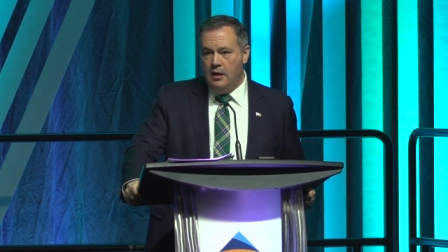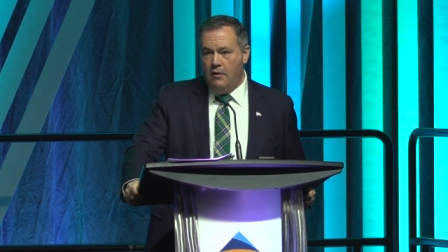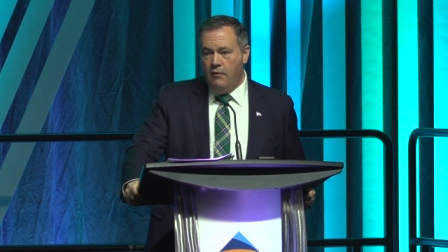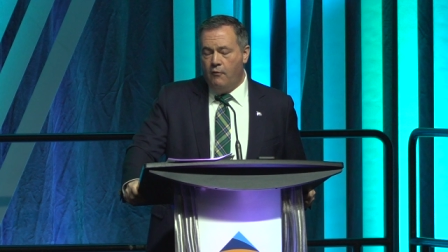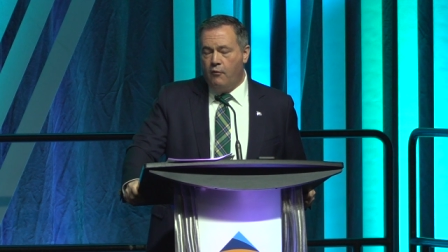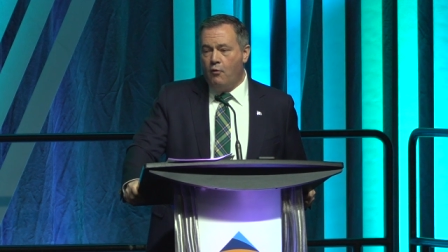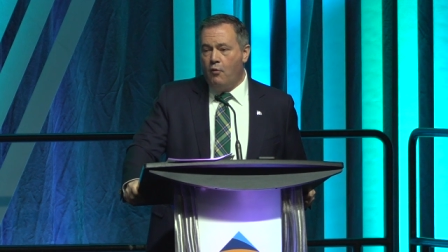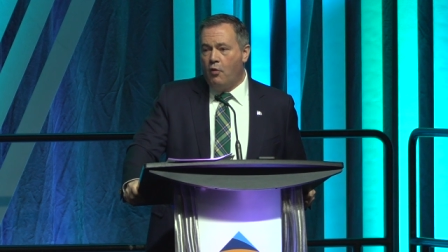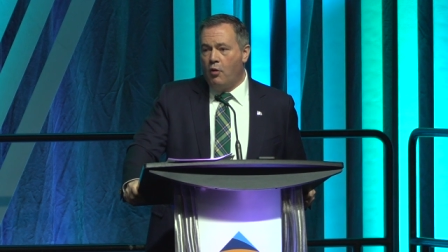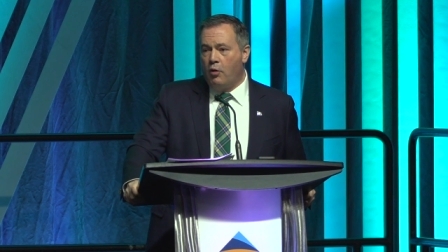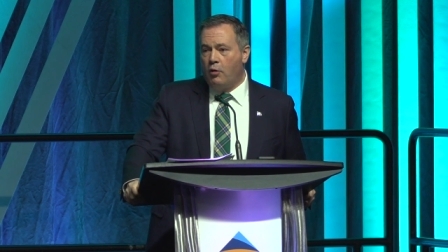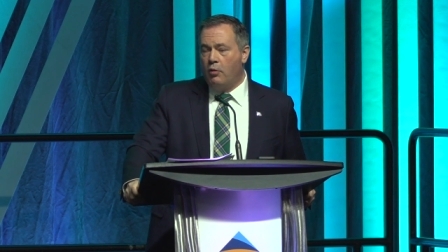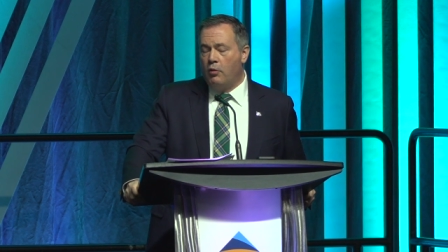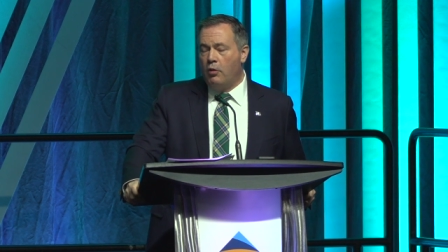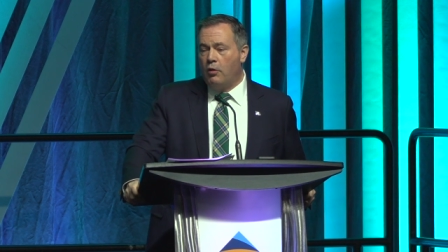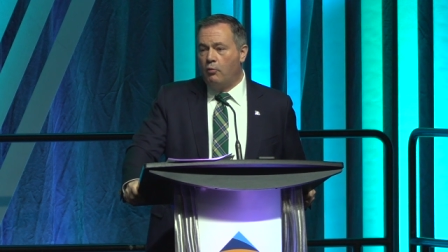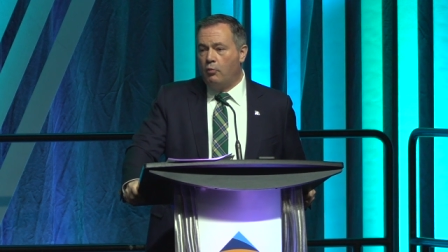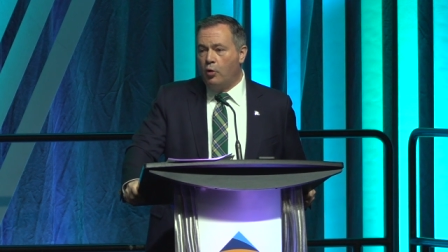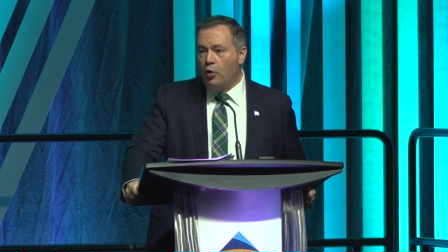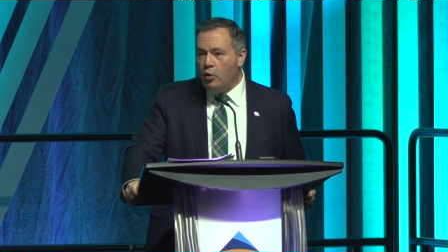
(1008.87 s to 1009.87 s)
for
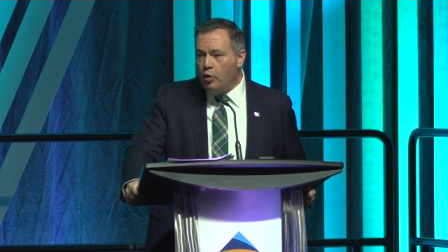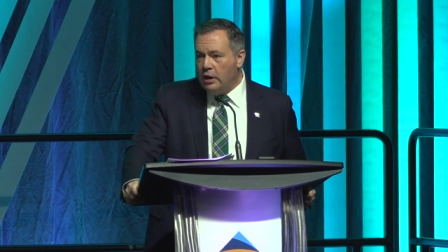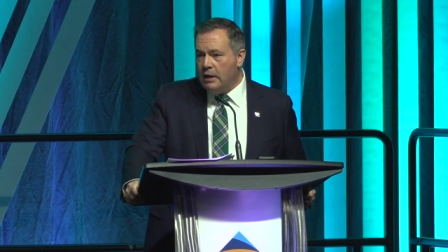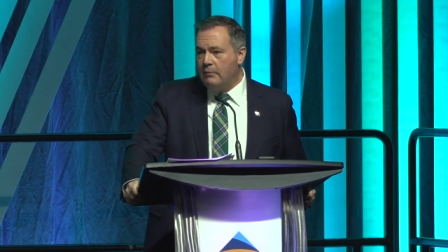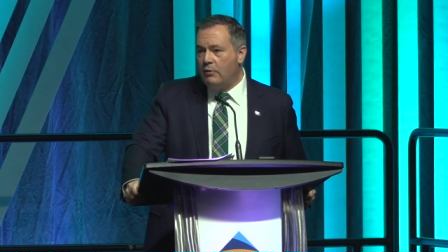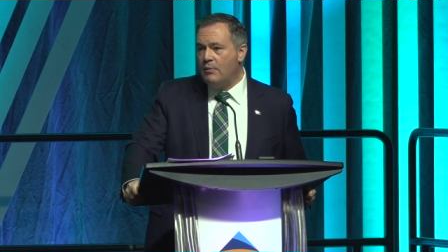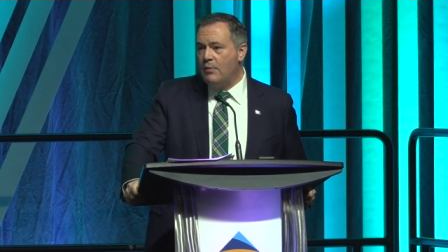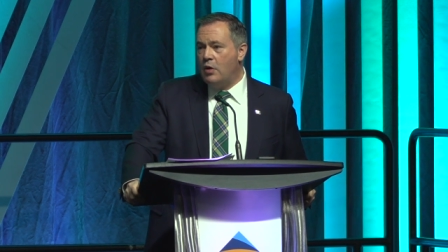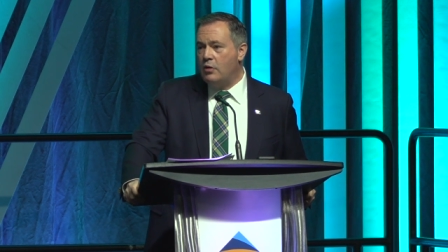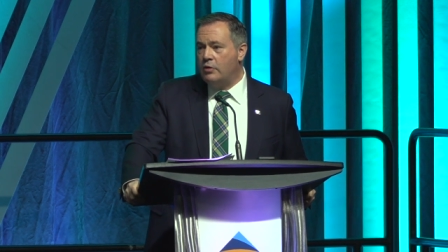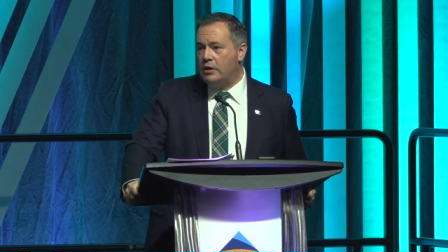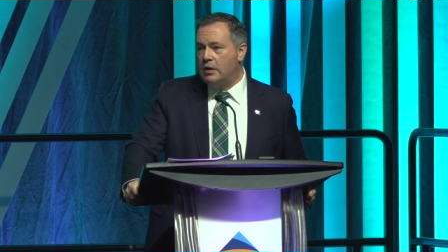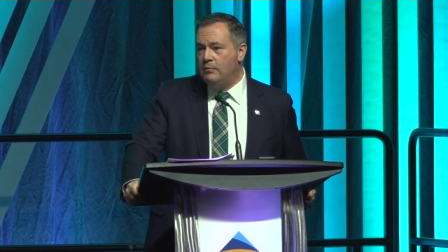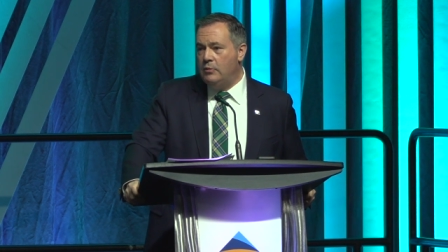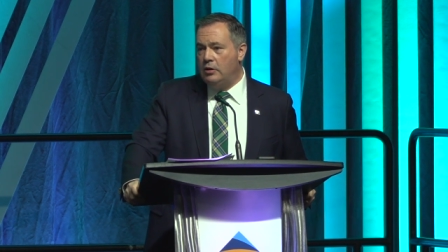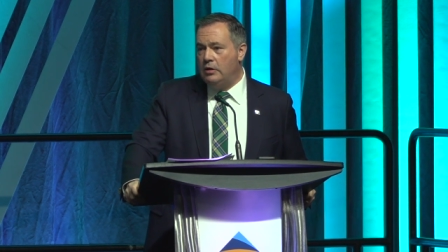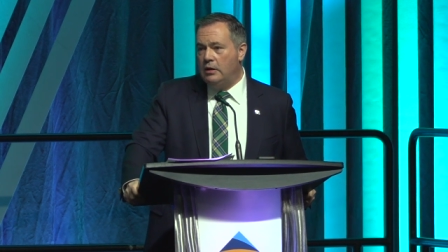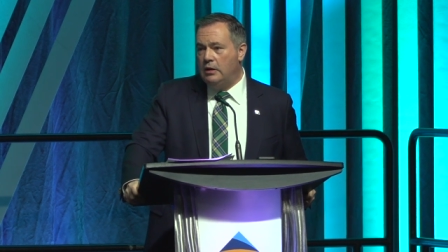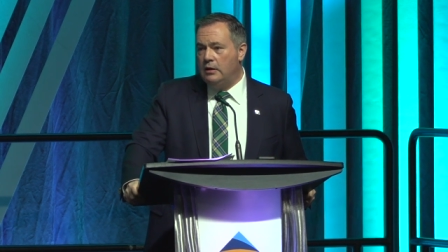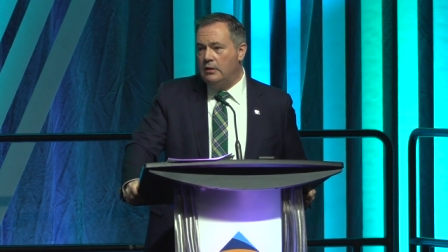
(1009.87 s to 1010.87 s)
rural and remote
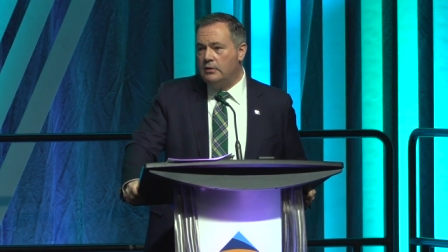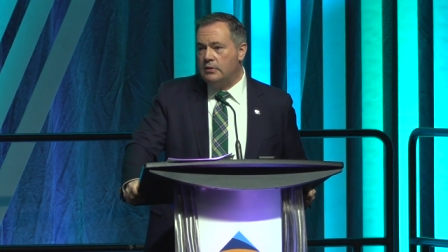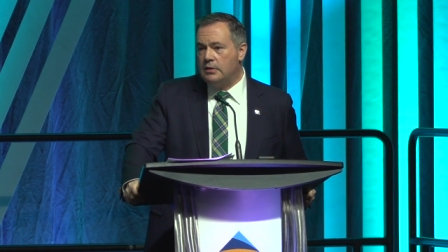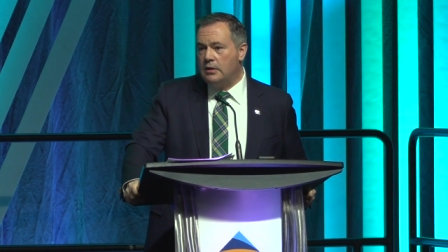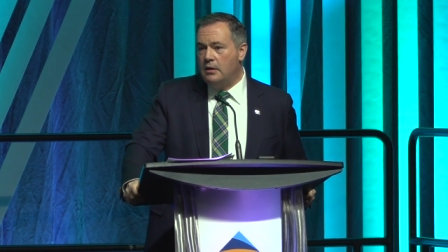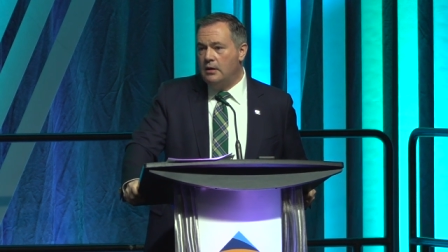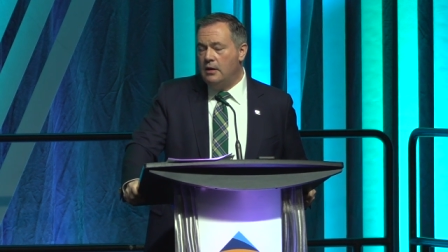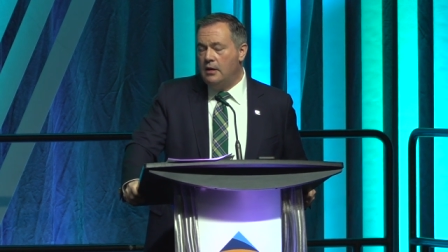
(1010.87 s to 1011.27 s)
communities